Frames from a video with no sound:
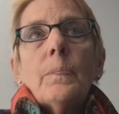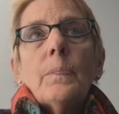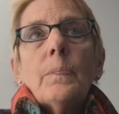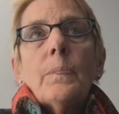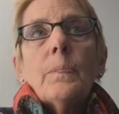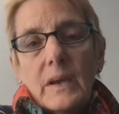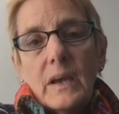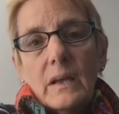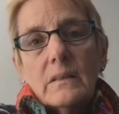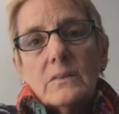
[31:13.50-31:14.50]
if they
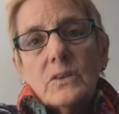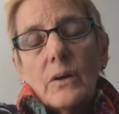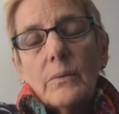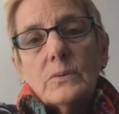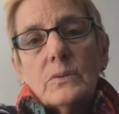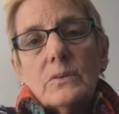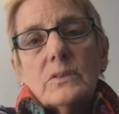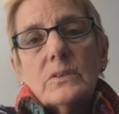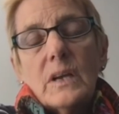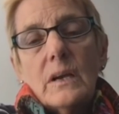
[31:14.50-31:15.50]
get the gyro to
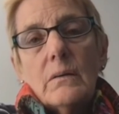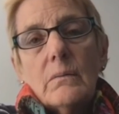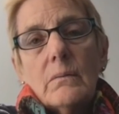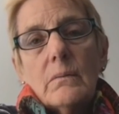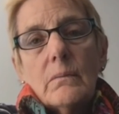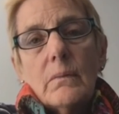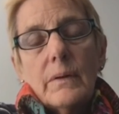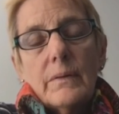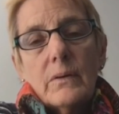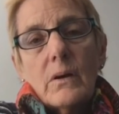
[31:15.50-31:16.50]
the state
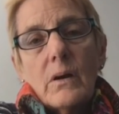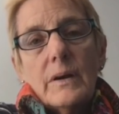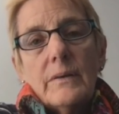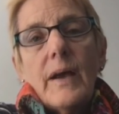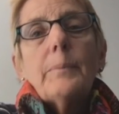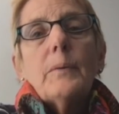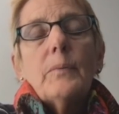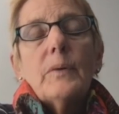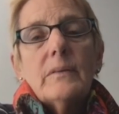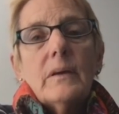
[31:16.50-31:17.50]
where they're kind of happy
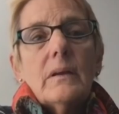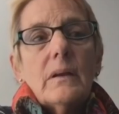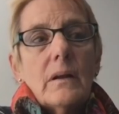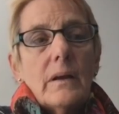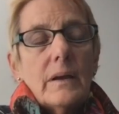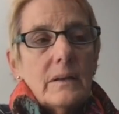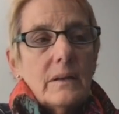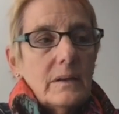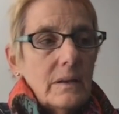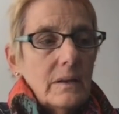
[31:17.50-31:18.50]
with it, and it,
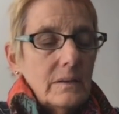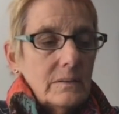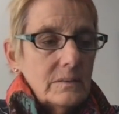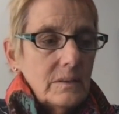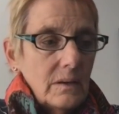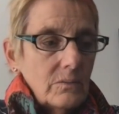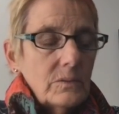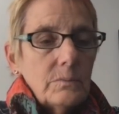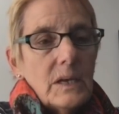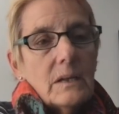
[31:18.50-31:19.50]
it, it sounds
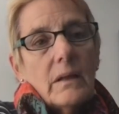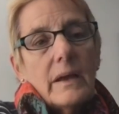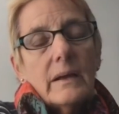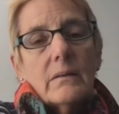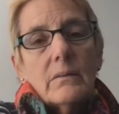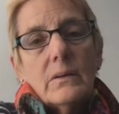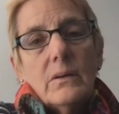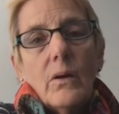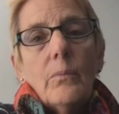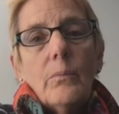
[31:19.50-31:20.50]
to me like you
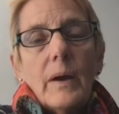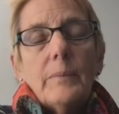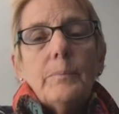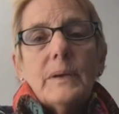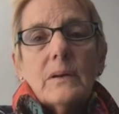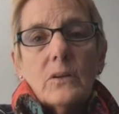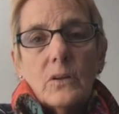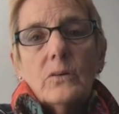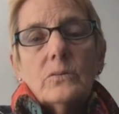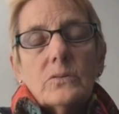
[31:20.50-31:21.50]
know, might be
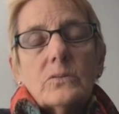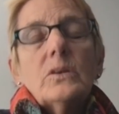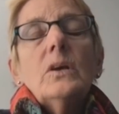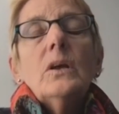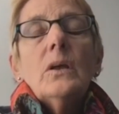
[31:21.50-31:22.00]
close.